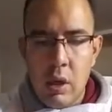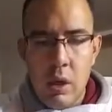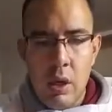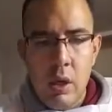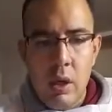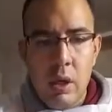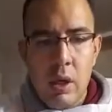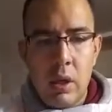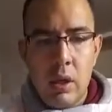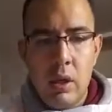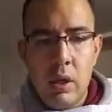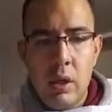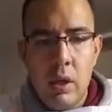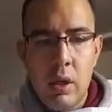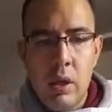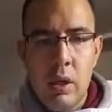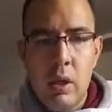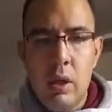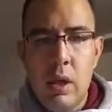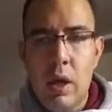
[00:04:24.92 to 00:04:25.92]
and
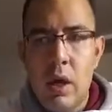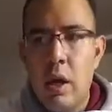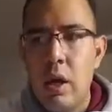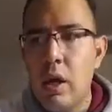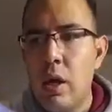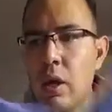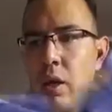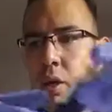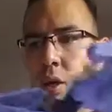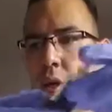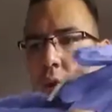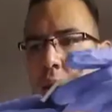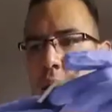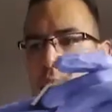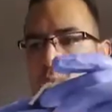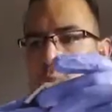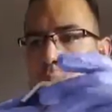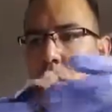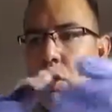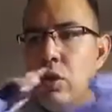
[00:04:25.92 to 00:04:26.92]
then add
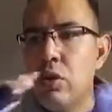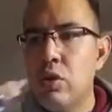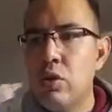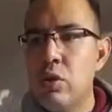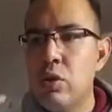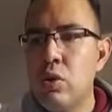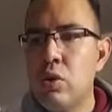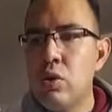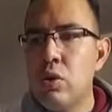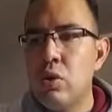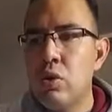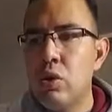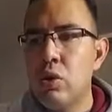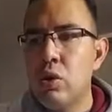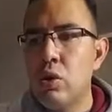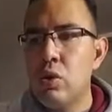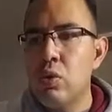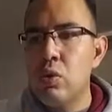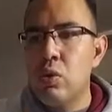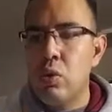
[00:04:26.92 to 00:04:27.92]
2
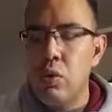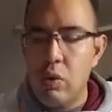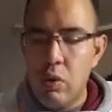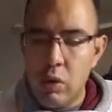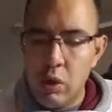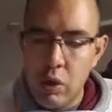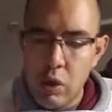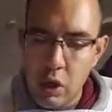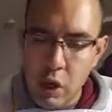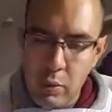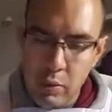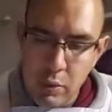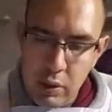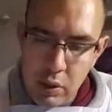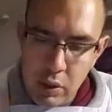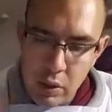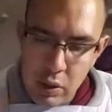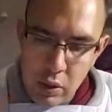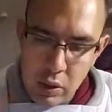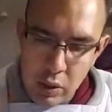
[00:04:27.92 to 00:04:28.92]
to 3 drops.